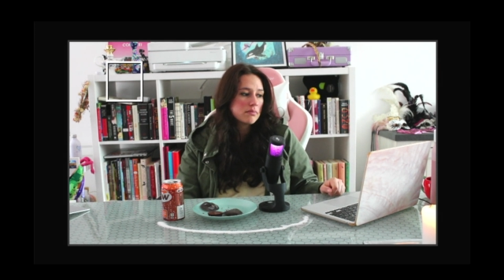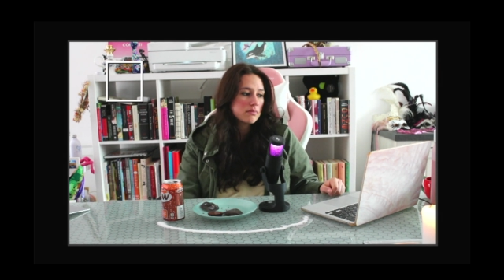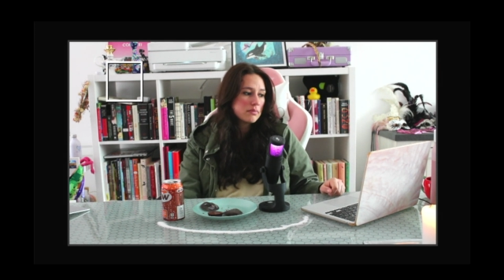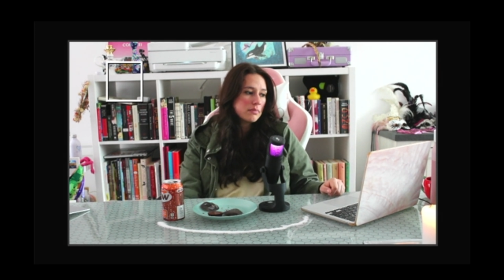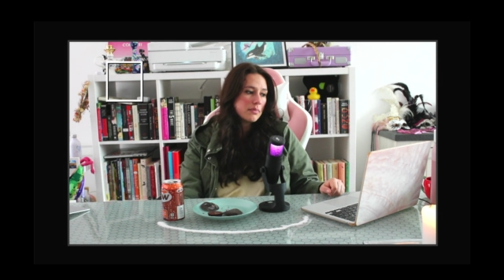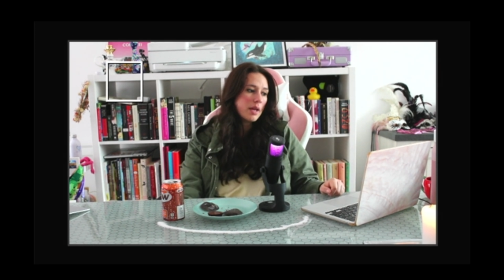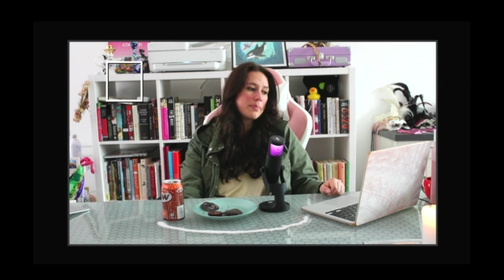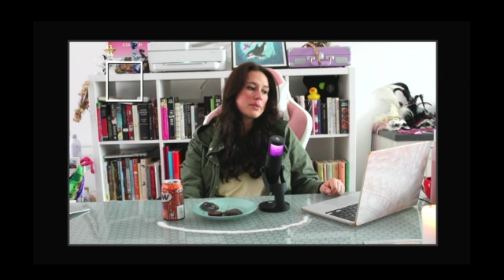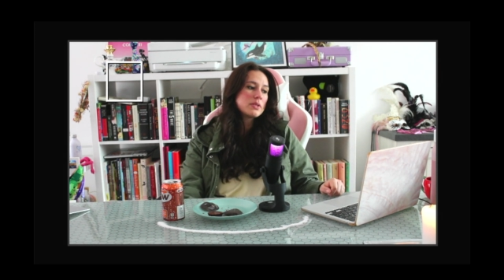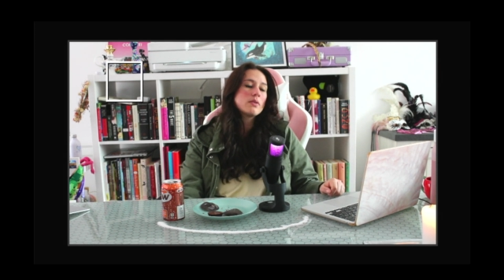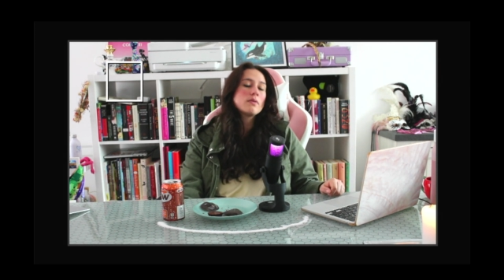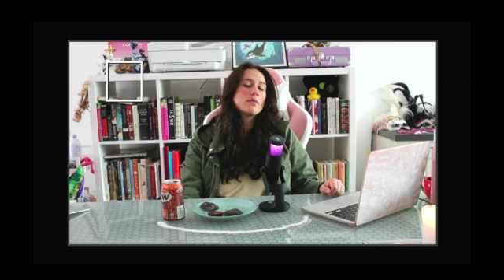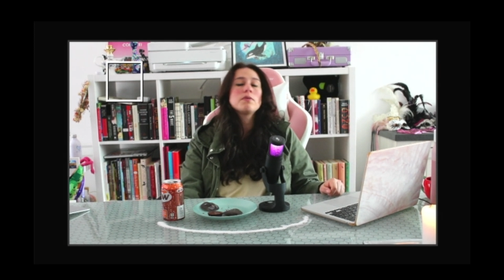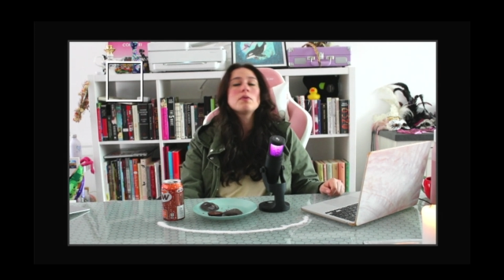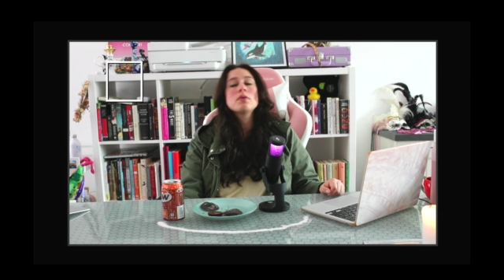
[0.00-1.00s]

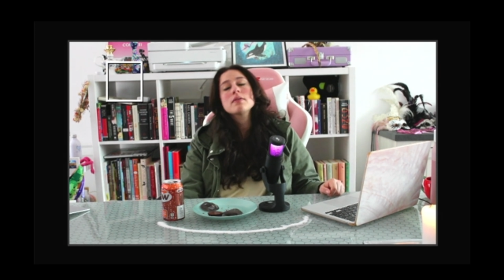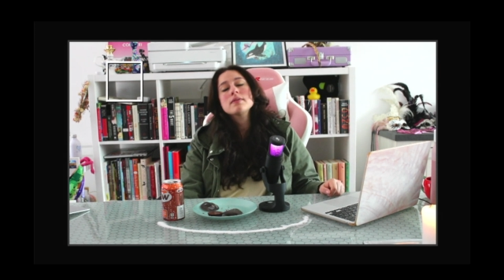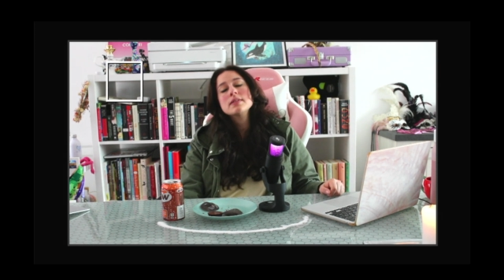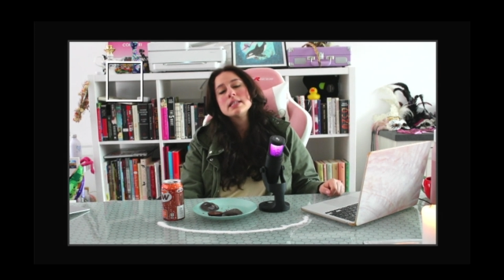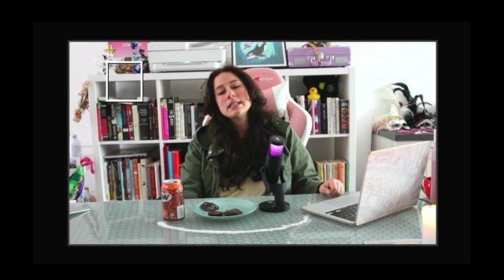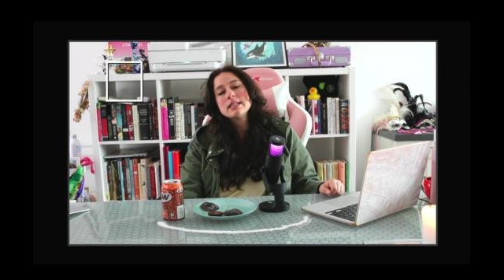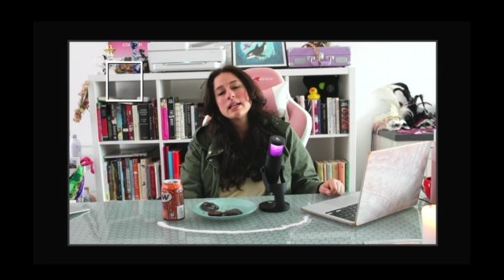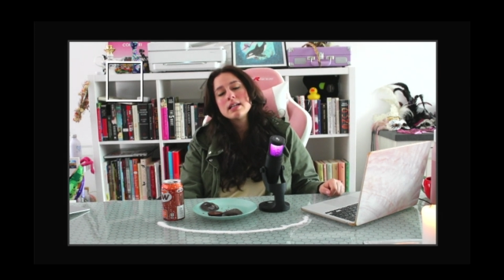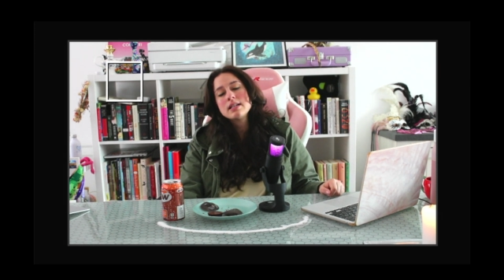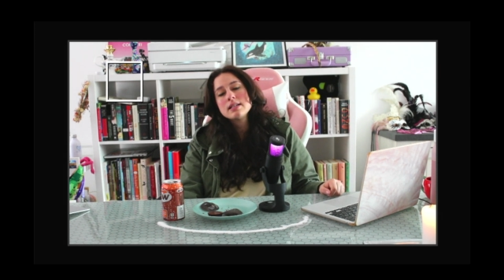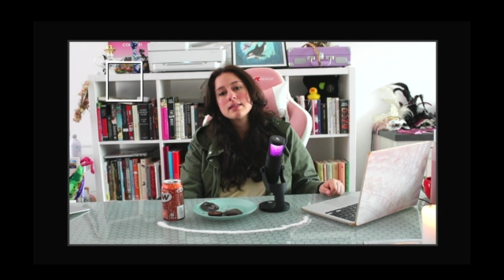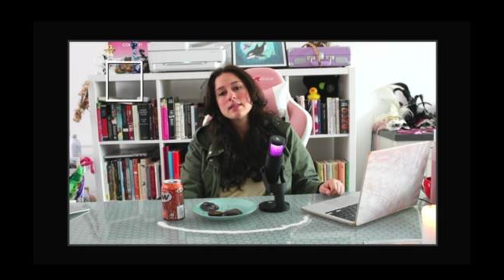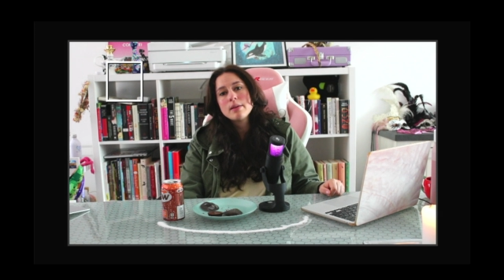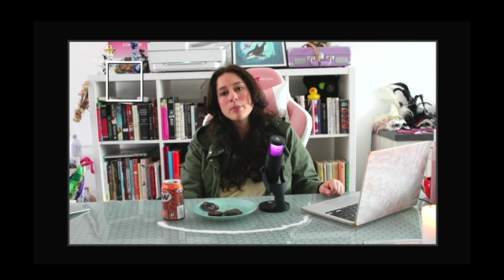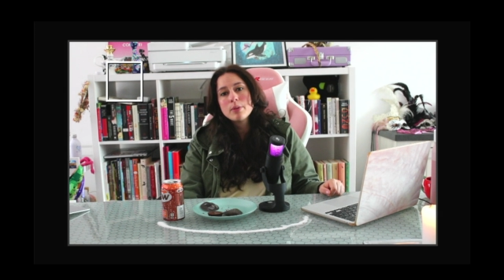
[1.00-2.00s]
Episode 4 of season 9 is
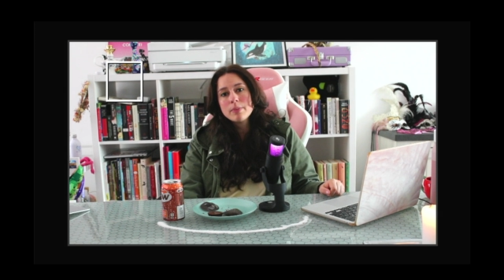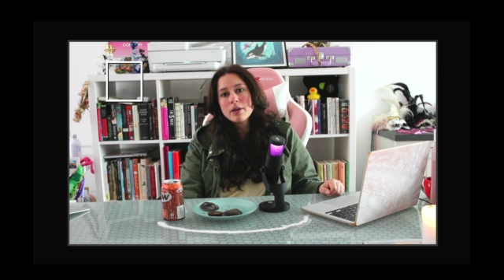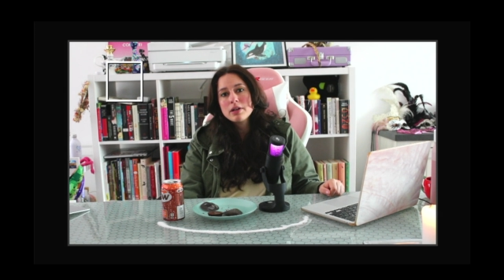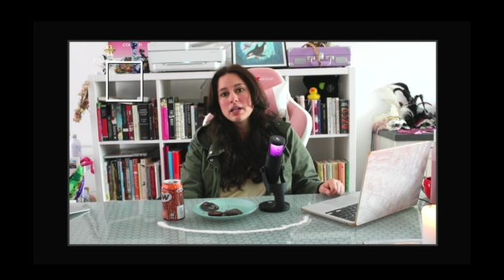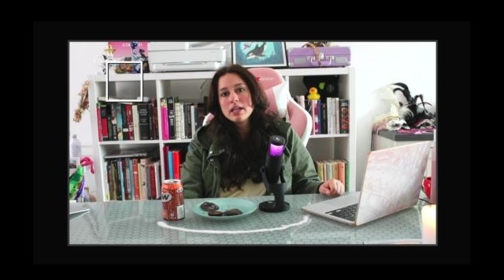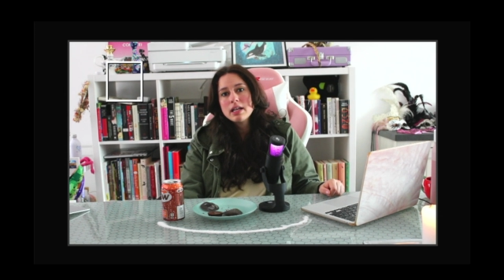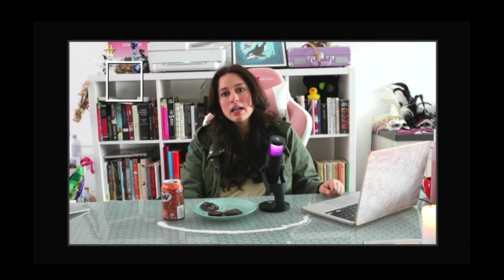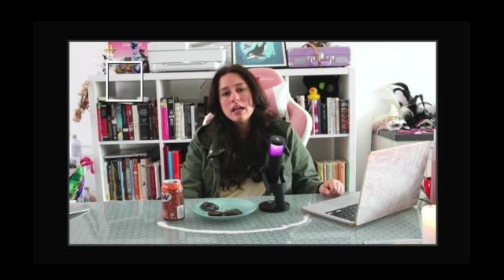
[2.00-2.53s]
Slumber Party.